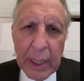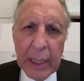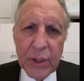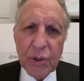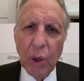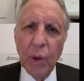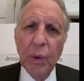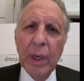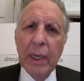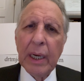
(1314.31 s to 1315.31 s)
So
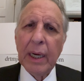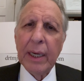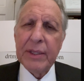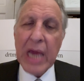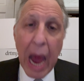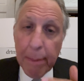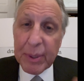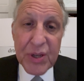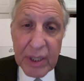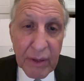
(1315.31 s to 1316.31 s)
the
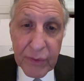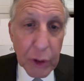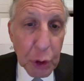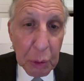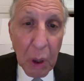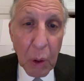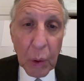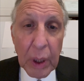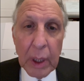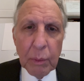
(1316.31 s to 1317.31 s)
opposite of control
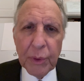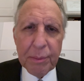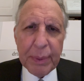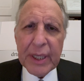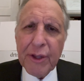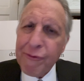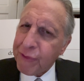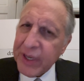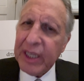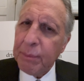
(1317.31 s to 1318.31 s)
would be the
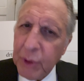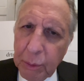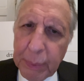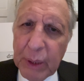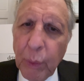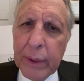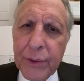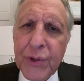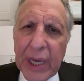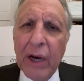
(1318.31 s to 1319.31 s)
freedom to be
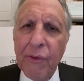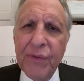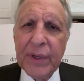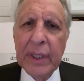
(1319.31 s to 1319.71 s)
oneself